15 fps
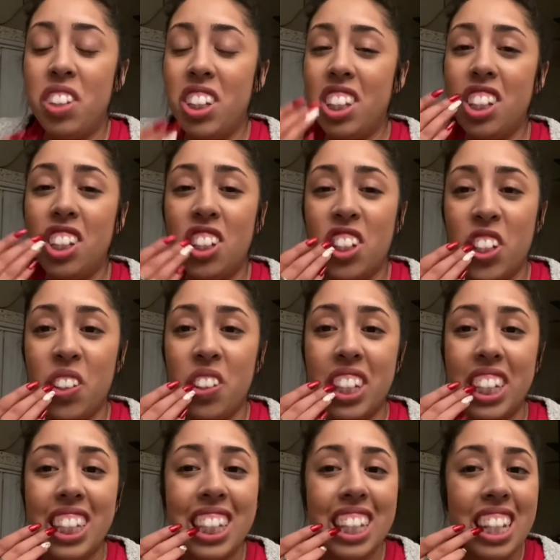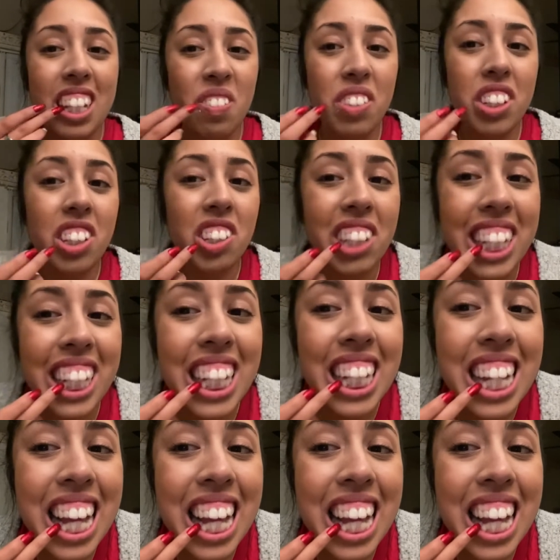the chewies in between